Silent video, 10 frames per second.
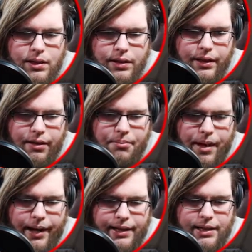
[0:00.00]
So that one
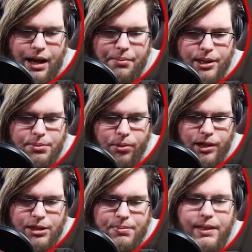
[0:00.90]
back is not much more
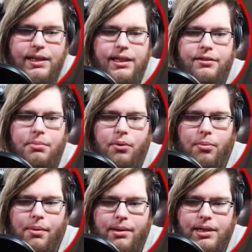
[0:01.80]
expensive, but
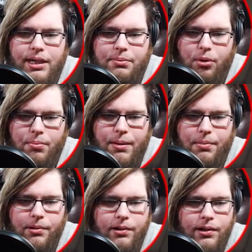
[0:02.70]
we'll be able to seat more
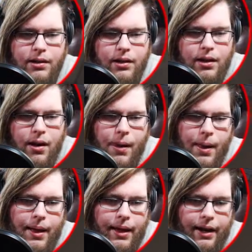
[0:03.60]
people.
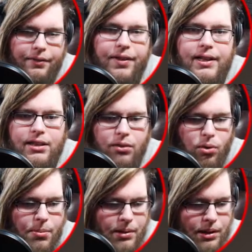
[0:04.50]
And it fits the
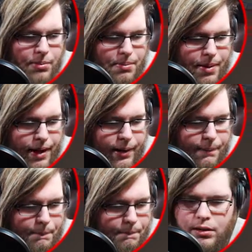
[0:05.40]
room a little bit
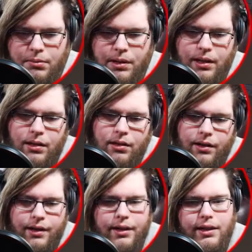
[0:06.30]
better. Something
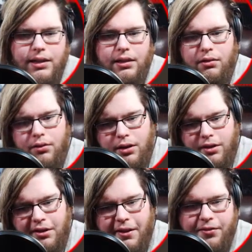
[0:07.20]
along in this. The
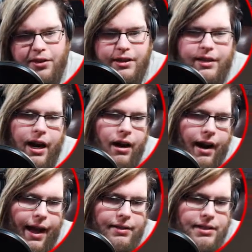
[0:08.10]
theme for the entire
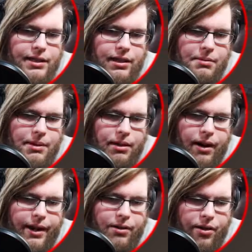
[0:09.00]
house is going to be
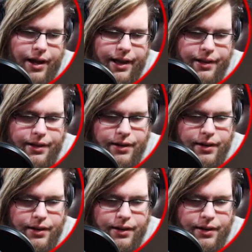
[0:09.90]
gray and red.